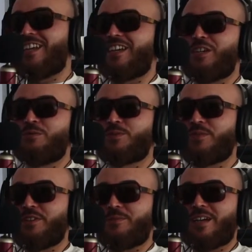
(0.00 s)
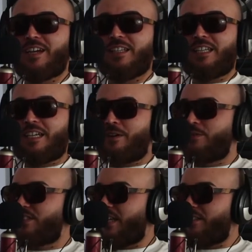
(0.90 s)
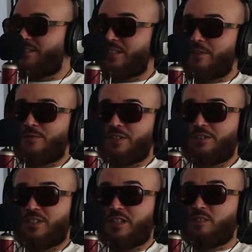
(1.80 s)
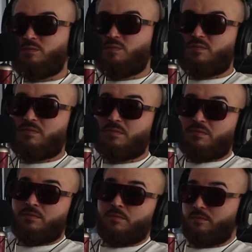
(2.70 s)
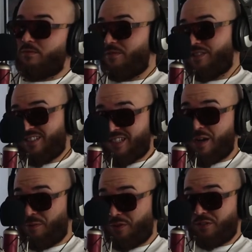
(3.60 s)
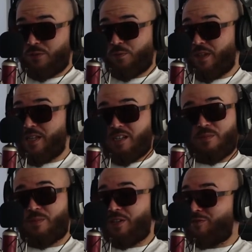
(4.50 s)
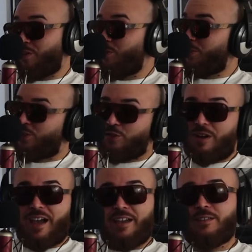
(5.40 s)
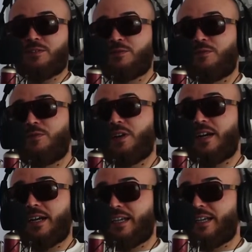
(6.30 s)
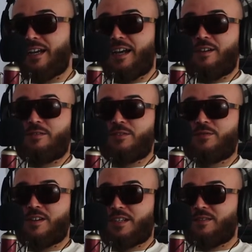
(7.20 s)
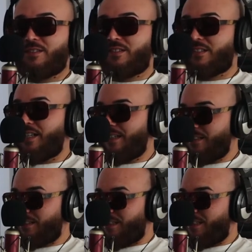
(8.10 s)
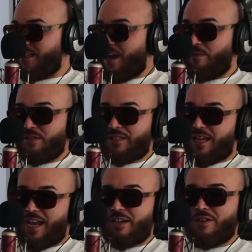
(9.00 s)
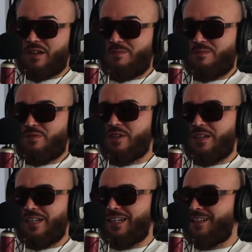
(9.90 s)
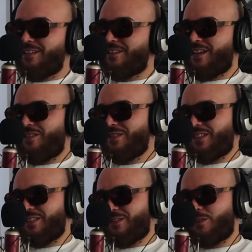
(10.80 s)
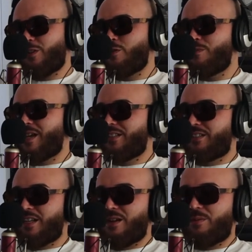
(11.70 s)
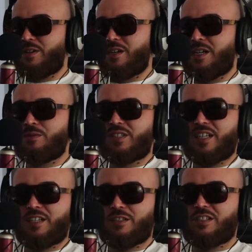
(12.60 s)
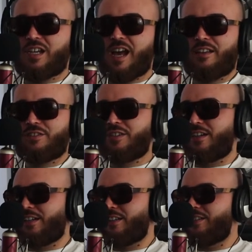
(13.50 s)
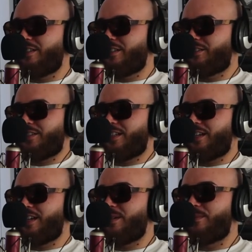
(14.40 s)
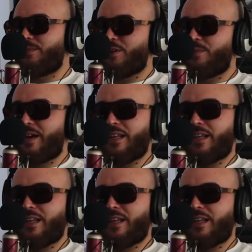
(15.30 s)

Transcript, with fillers: Yeah, it was pretty bad. Like I was like sniffing and shit, like snowballs and, and my throat was dry as fuck. I was fucking sneezing. I was like, I couldn't breathe. I was just so messed bro. up, bro. And I was taking shots trying to clear this shit up, bro.